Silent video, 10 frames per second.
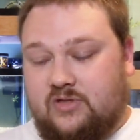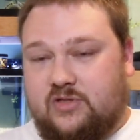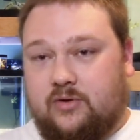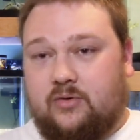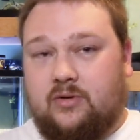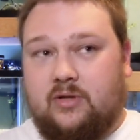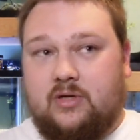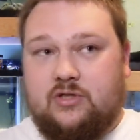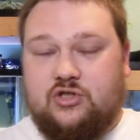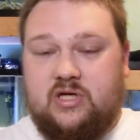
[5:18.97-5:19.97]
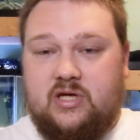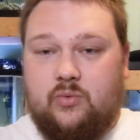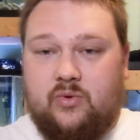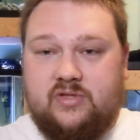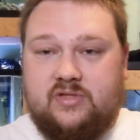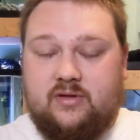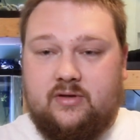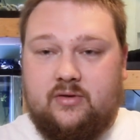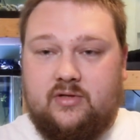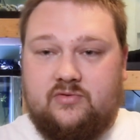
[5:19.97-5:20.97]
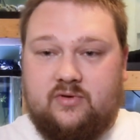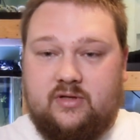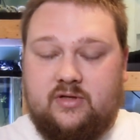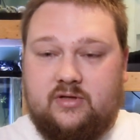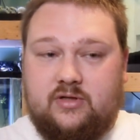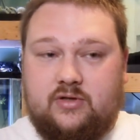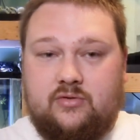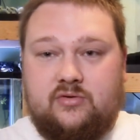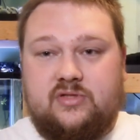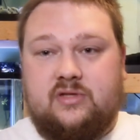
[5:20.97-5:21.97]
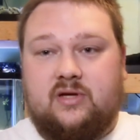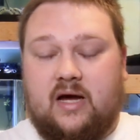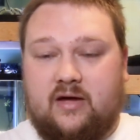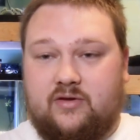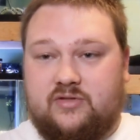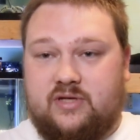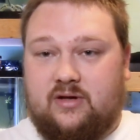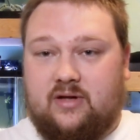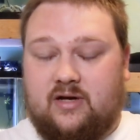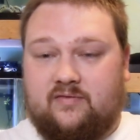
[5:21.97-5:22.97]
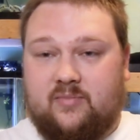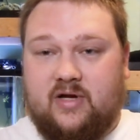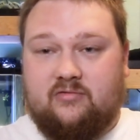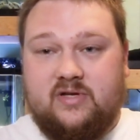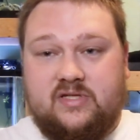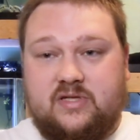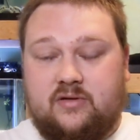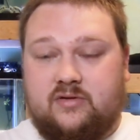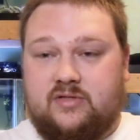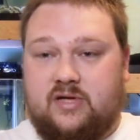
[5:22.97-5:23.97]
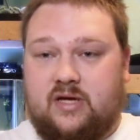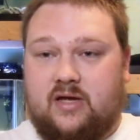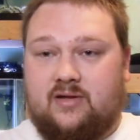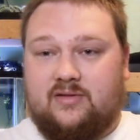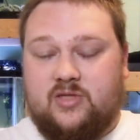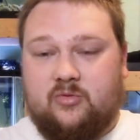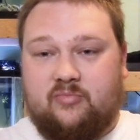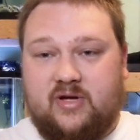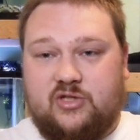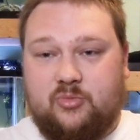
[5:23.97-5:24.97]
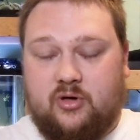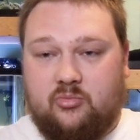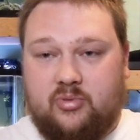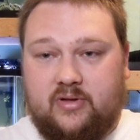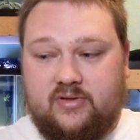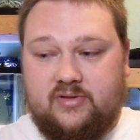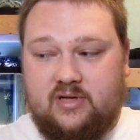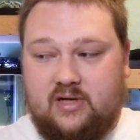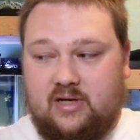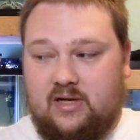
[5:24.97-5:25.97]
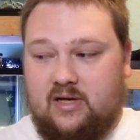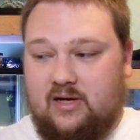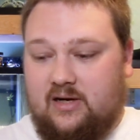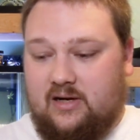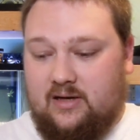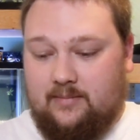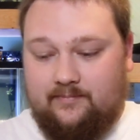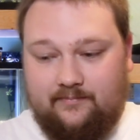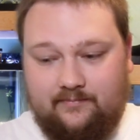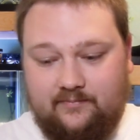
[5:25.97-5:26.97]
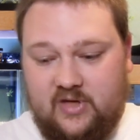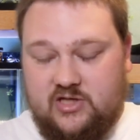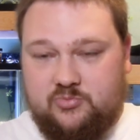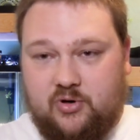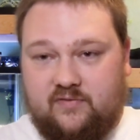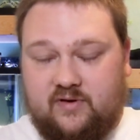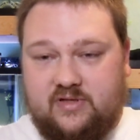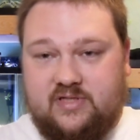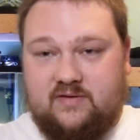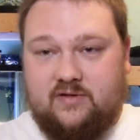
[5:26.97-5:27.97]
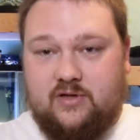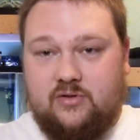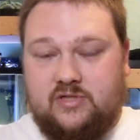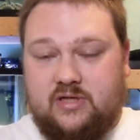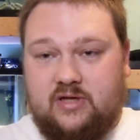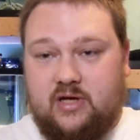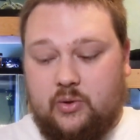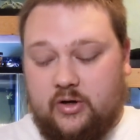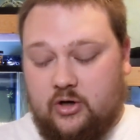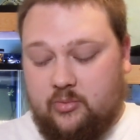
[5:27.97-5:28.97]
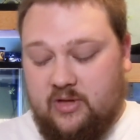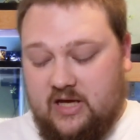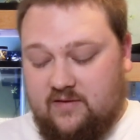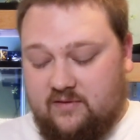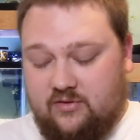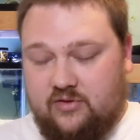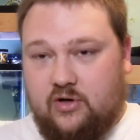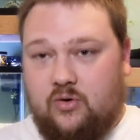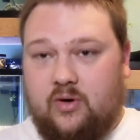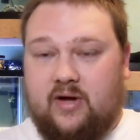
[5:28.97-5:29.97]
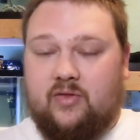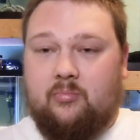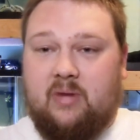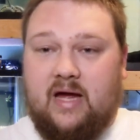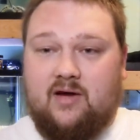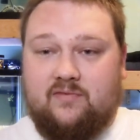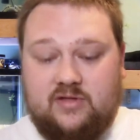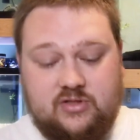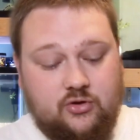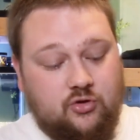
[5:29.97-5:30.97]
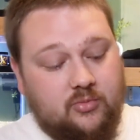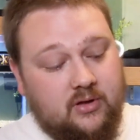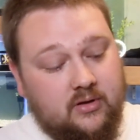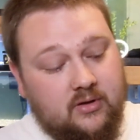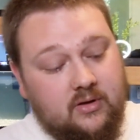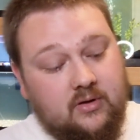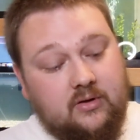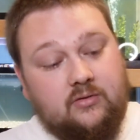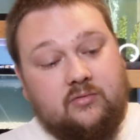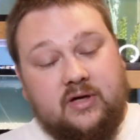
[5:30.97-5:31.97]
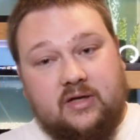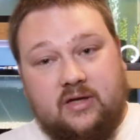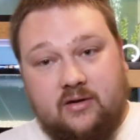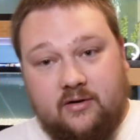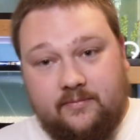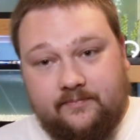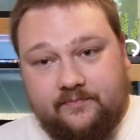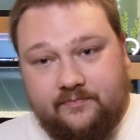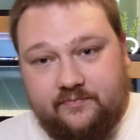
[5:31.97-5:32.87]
So GE1 silicone is really good to use. I use it in a lot of my reseals and some of my smaller builds. It's perfectly safe to use in the aquarium, even though on the back of the tube, right here,